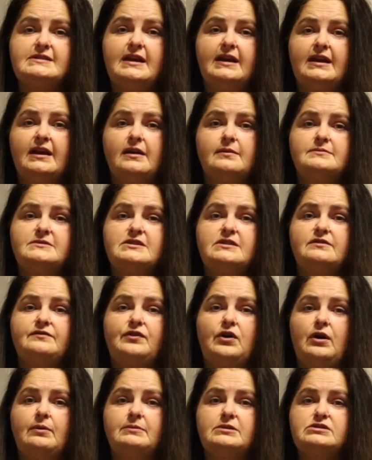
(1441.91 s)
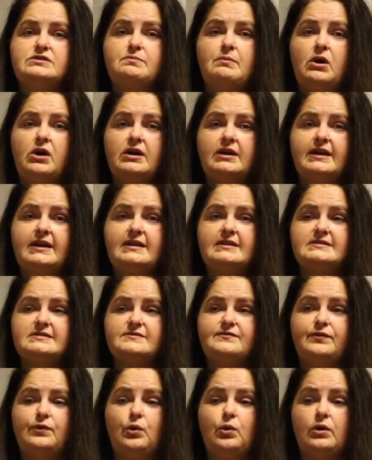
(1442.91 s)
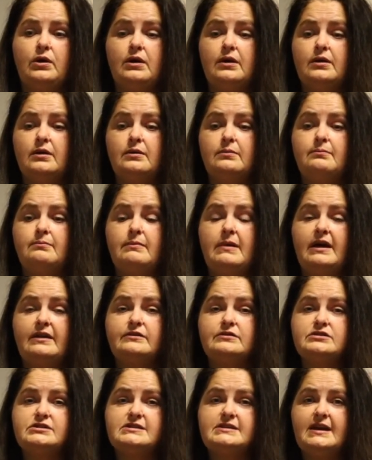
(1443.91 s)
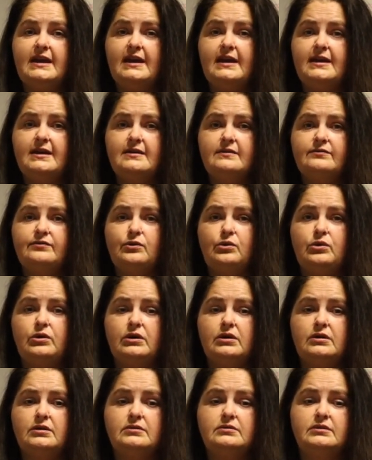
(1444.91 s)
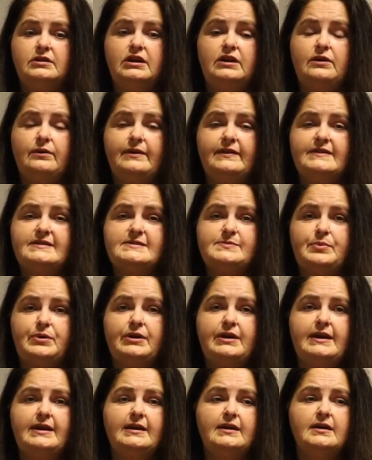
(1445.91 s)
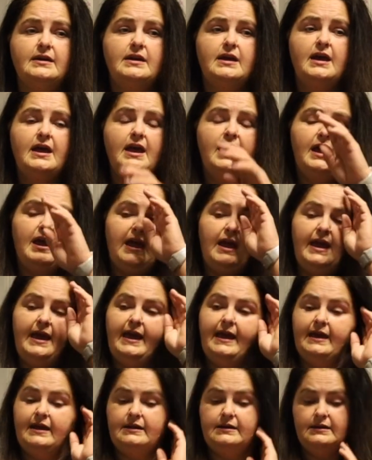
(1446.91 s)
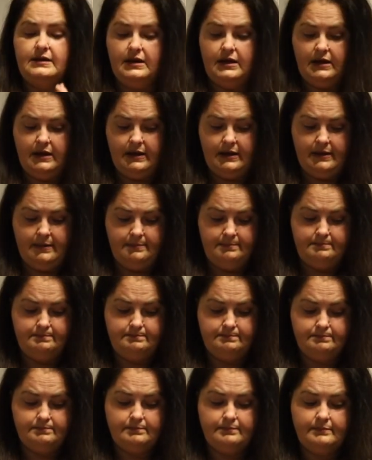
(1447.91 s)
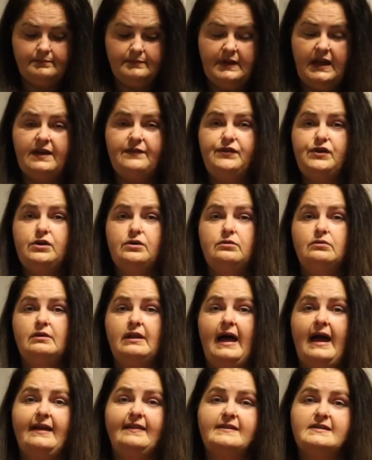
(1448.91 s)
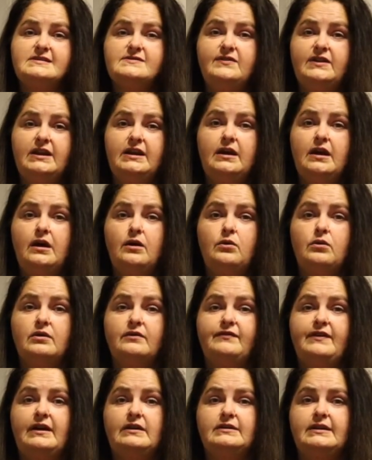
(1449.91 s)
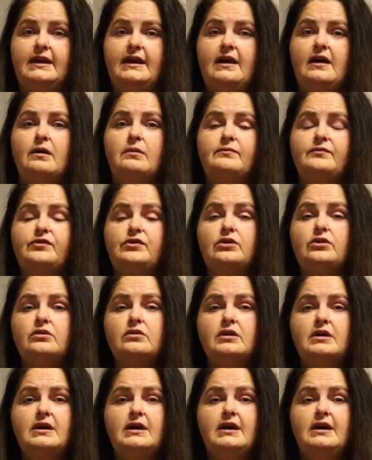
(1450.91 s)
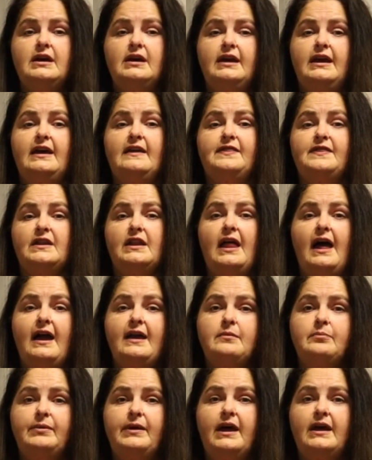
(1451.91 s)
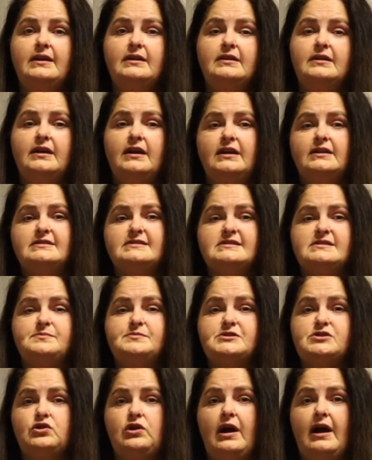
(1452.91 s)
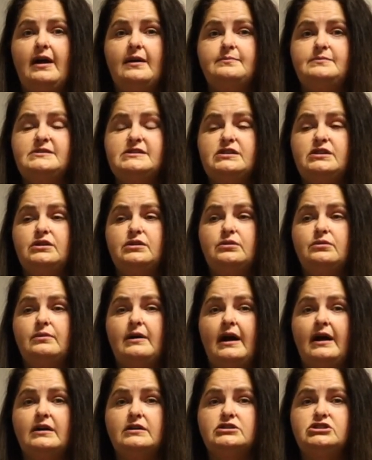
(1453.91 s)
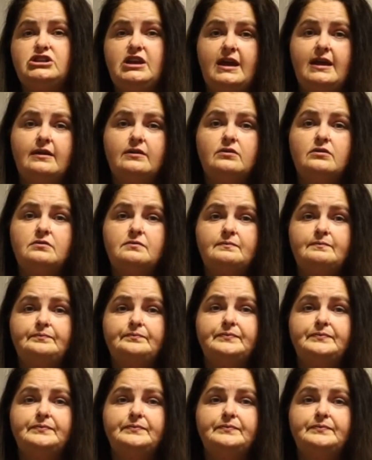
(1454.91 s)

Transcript: that come to the farmers markets for Mother's Day, for, you know, in the spring. And if you like this video or found it helpful, hit the like button and subscribe to our channel,